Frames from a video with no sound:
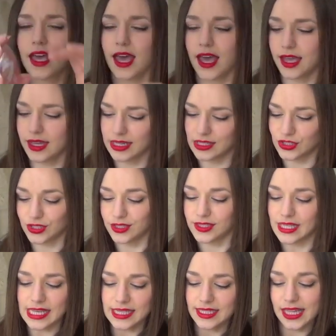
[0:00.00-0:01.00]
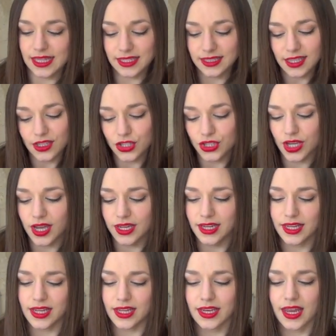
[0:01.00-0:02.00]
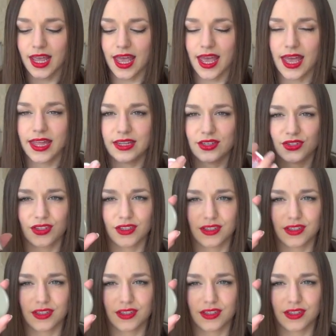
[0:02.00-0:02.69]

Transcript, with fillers: and it just says let the sun shine in, and it's